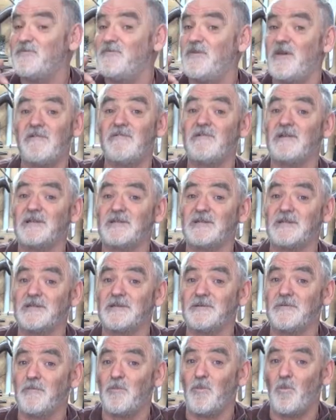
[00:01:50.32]

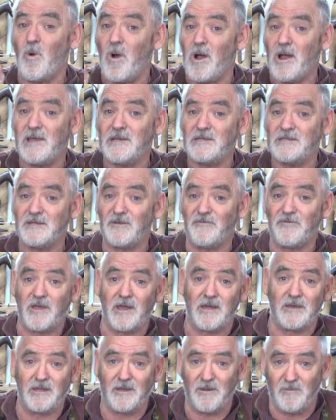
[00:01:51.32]
various ways of
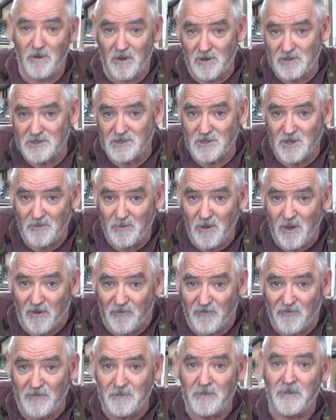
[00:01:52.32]
cutting a box top
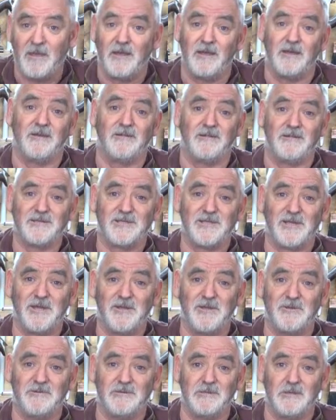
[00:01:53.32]
off, and I'll show
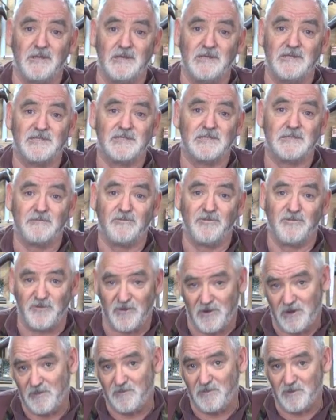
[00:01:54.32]
you at least
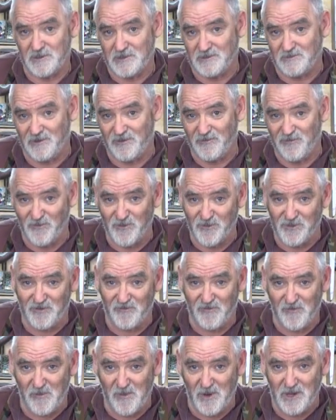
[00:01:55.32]
3, possibly 4
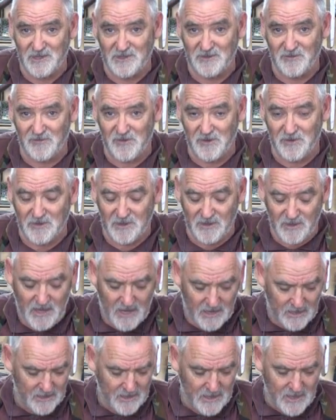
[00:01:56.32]
different ways of doing
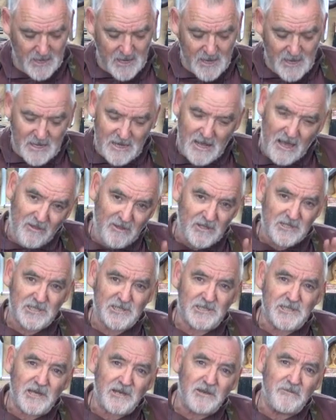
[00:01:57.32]
that. Now this
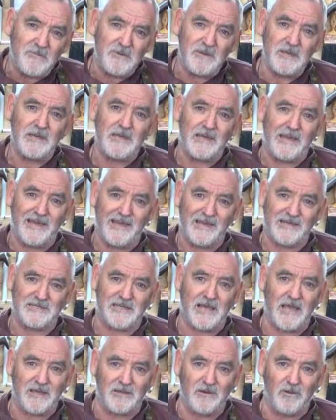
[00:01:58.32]
is going to be a
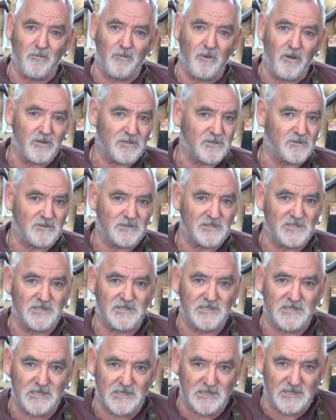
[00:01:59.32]
hexagonal box, which is
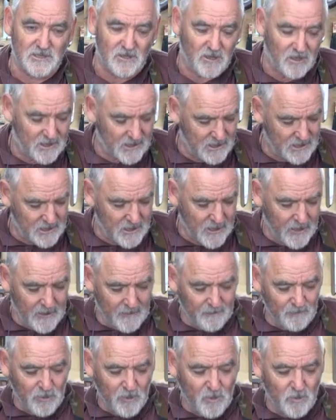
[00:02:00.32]
6 sides,
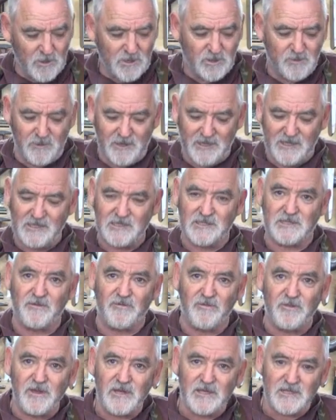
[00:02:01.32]
which means
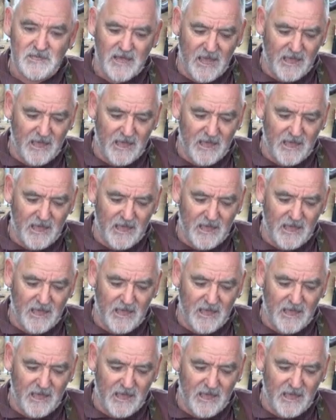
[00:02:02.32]
these